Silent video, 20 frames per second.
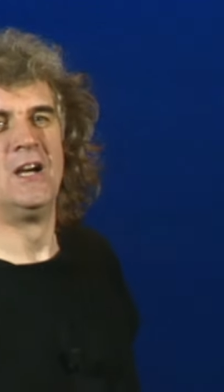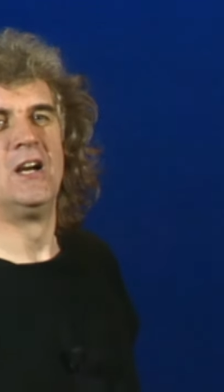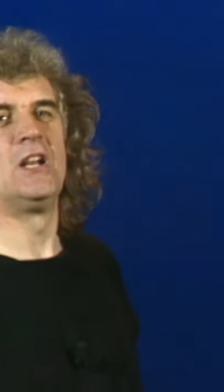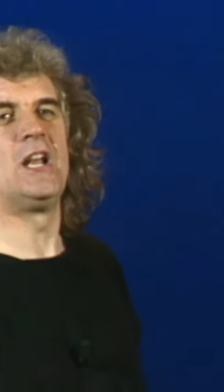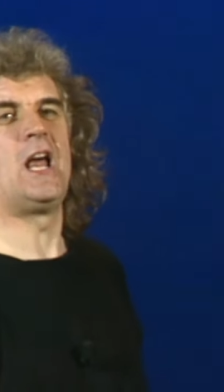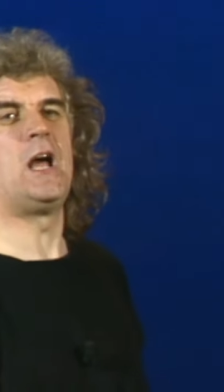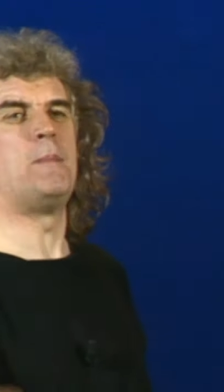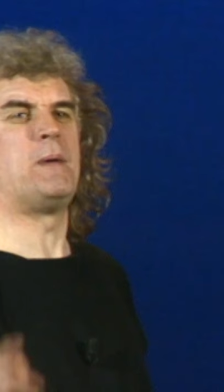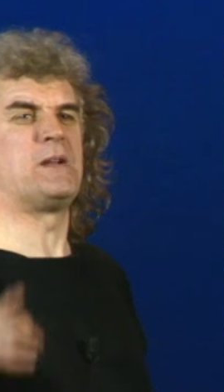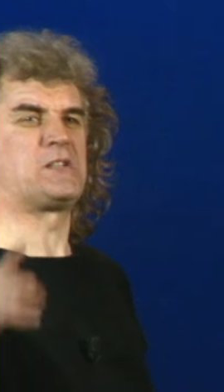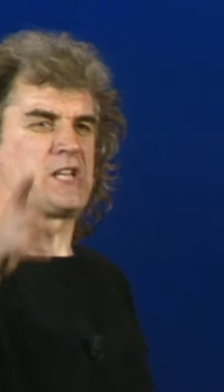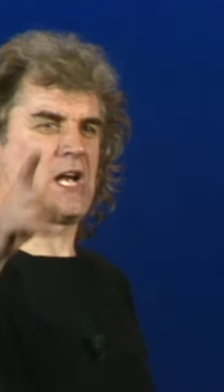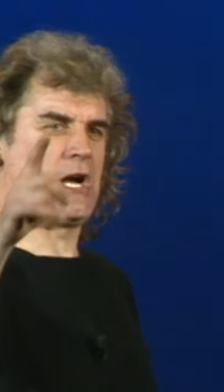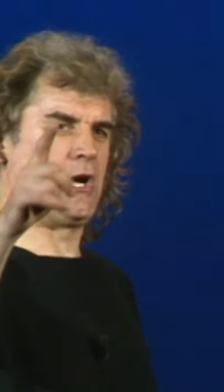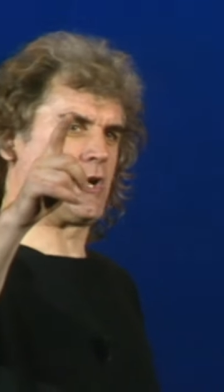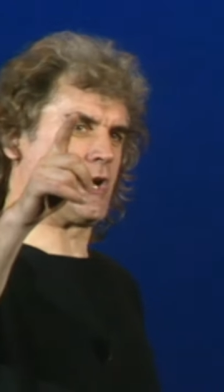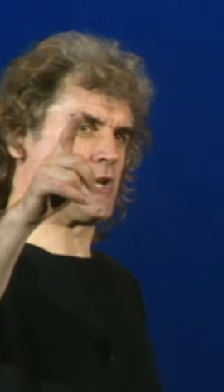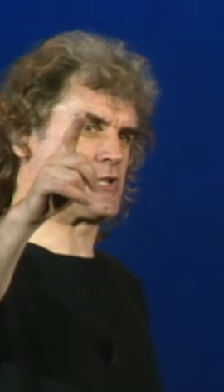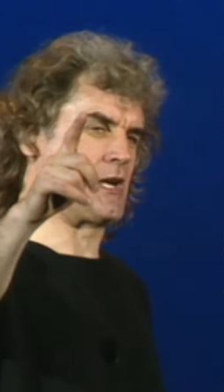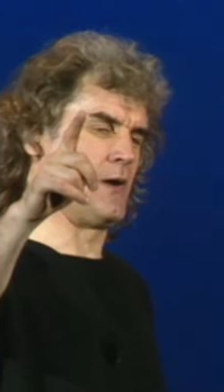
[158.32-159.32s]
Let me
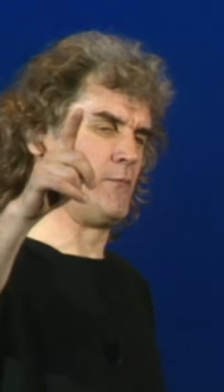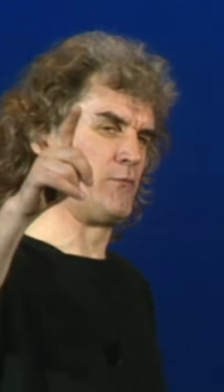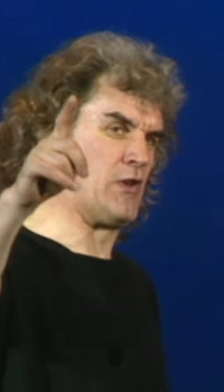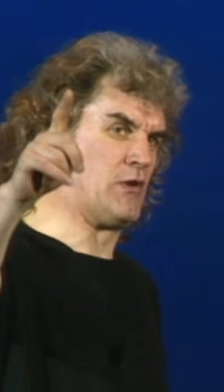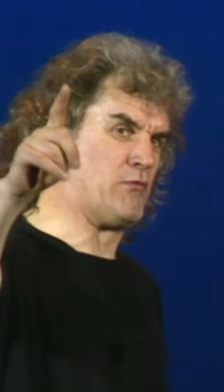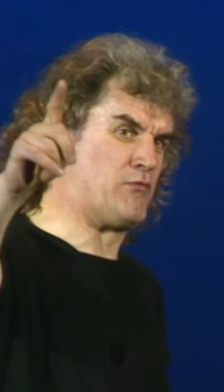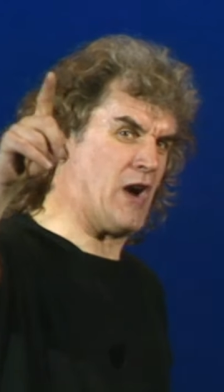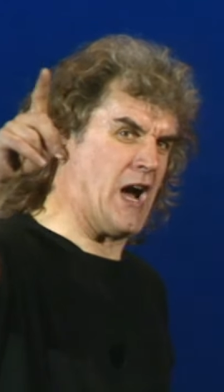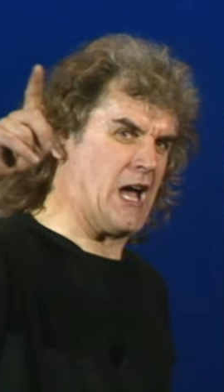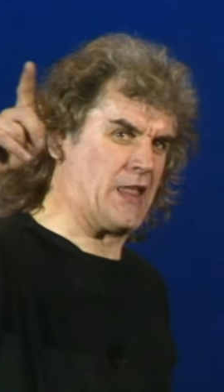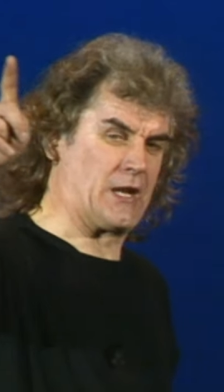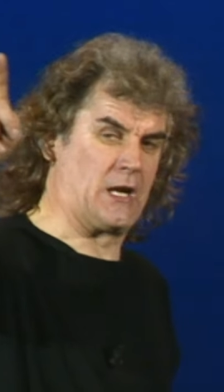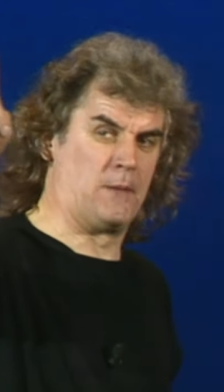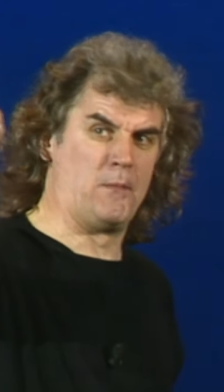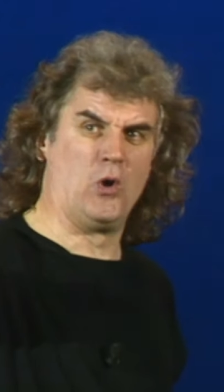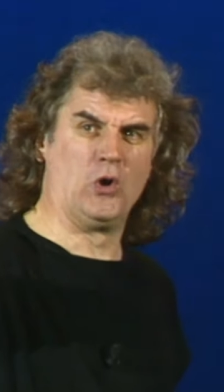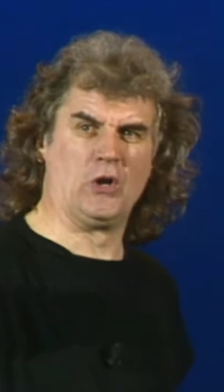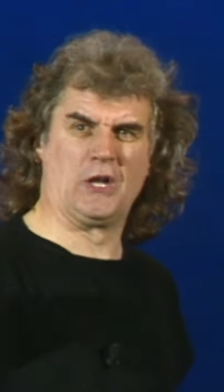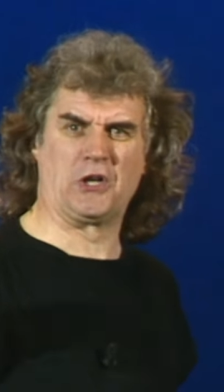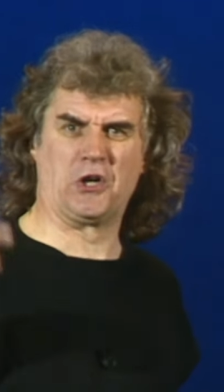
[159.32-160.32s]
tell you something, Father. I'm
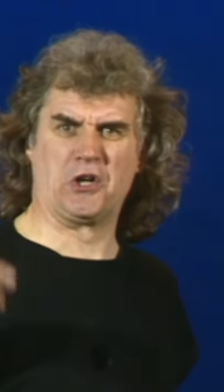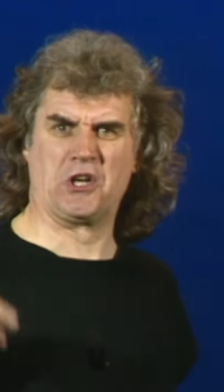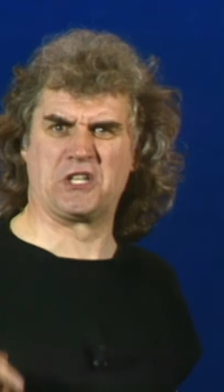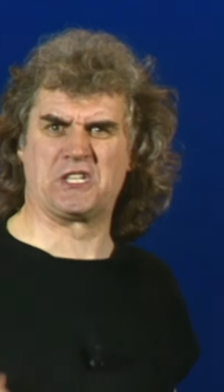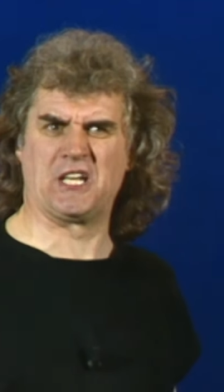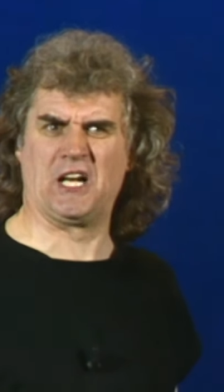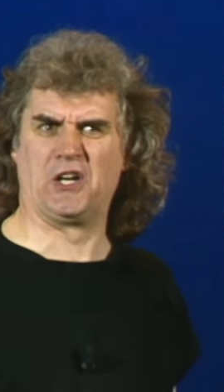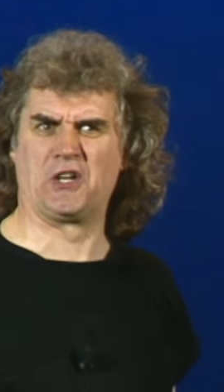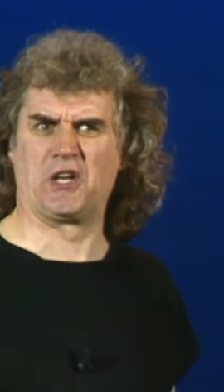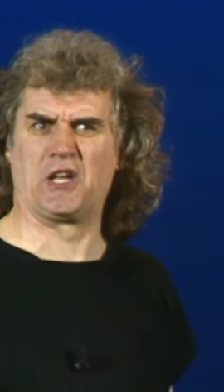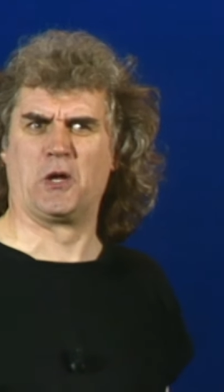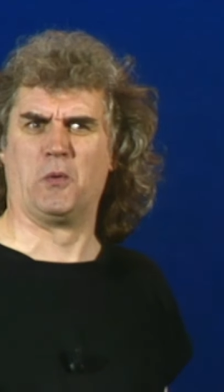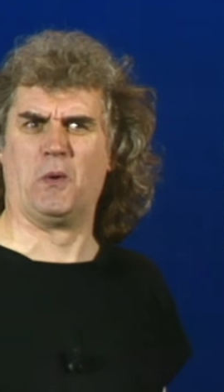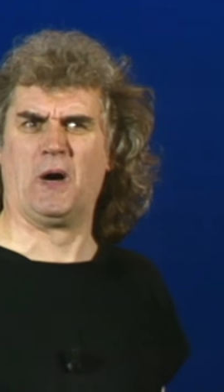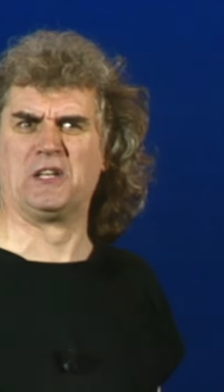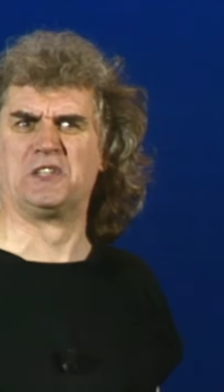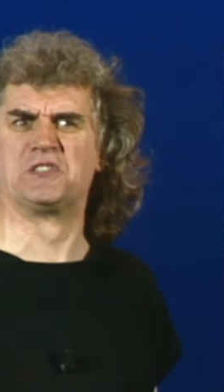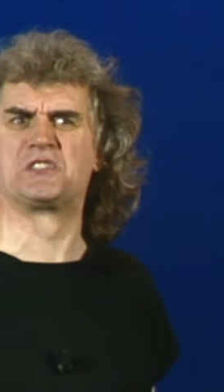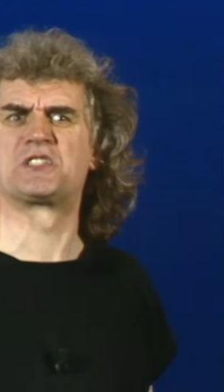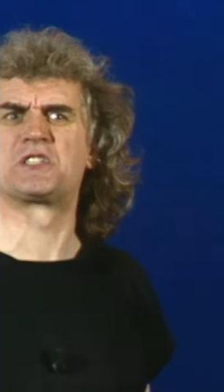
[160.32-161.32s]
only going to tell you the
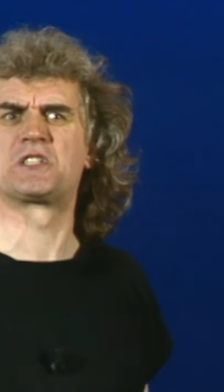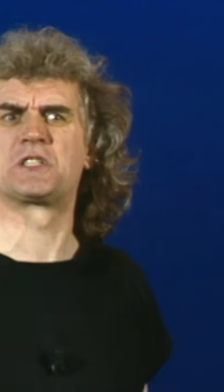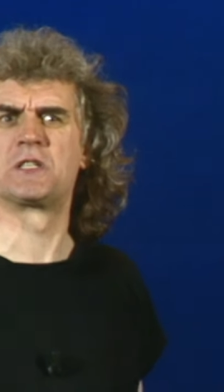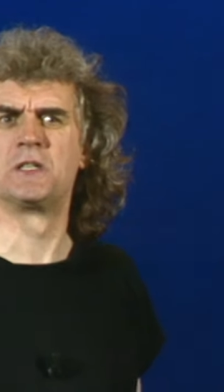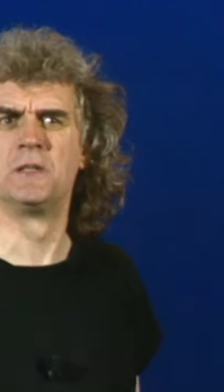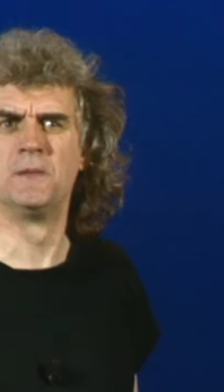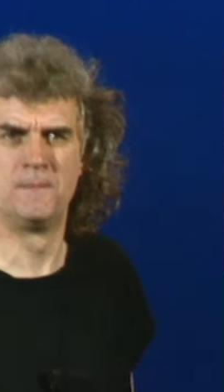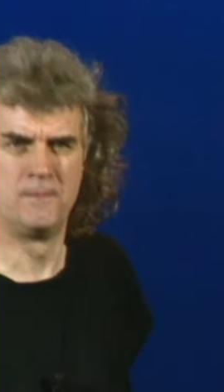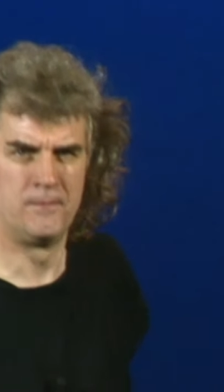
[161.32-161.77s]
once.